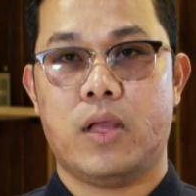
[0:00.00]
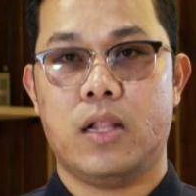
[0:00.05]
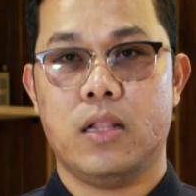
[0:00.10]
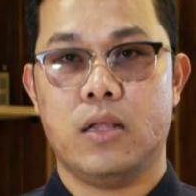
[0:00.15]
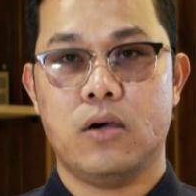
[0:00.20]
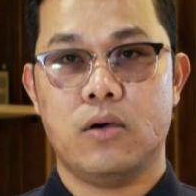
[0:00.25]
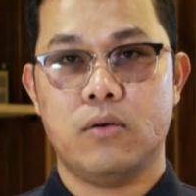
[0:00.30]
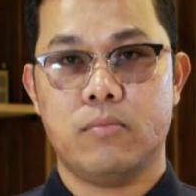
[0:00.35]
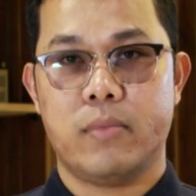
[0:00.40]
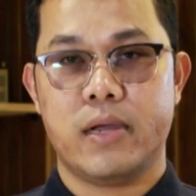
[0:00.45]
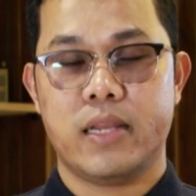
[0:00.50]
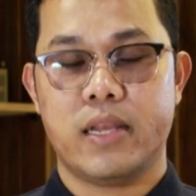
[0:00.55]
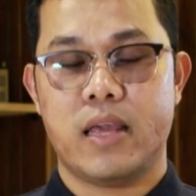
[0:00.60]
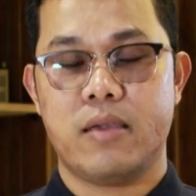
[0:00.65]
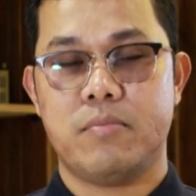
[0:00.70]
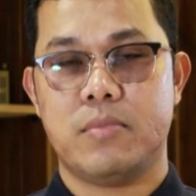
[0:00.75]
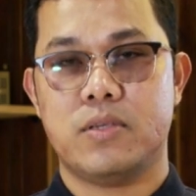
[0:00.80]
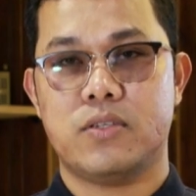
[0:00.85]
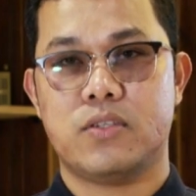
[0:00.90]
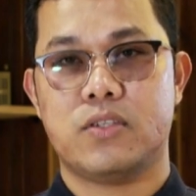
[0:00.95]
Hello, my
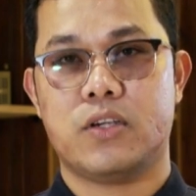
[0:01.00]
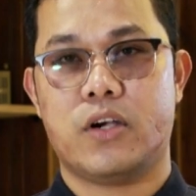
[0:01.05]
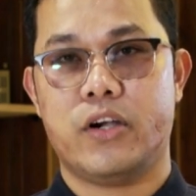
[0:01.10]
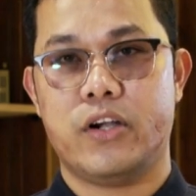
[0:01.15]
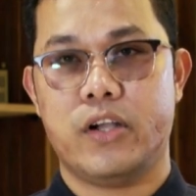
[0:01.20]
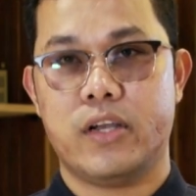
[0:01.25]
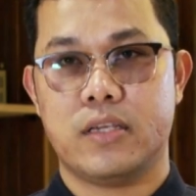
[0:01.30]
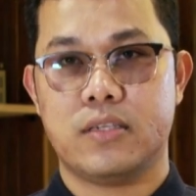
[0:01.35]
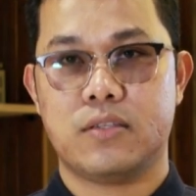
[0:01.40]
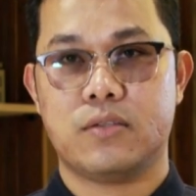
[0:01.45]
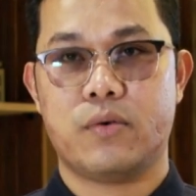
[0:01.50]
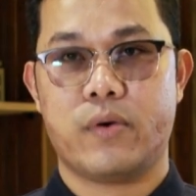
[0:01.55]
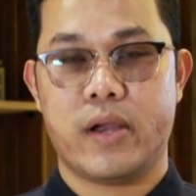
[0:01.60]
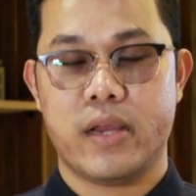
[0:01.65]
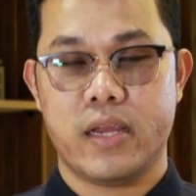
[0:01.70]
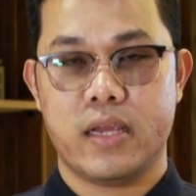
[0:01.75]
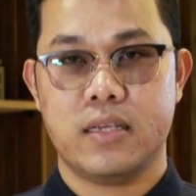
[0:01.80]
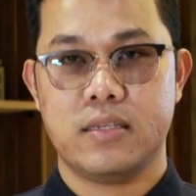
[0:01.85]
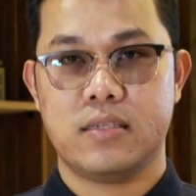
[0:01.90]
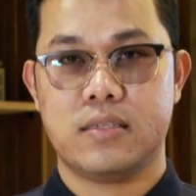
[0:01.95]
name is Ernest
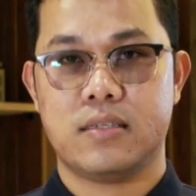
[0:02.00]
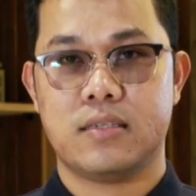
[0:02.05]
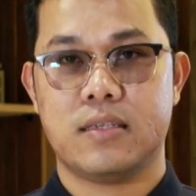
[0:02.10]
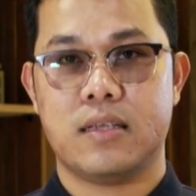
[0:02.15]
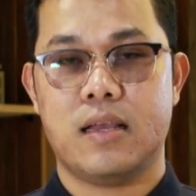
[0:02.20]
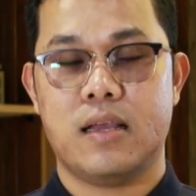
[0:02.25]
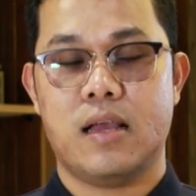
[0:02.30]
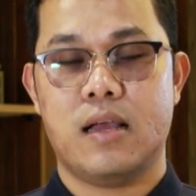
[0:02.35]
Reyes.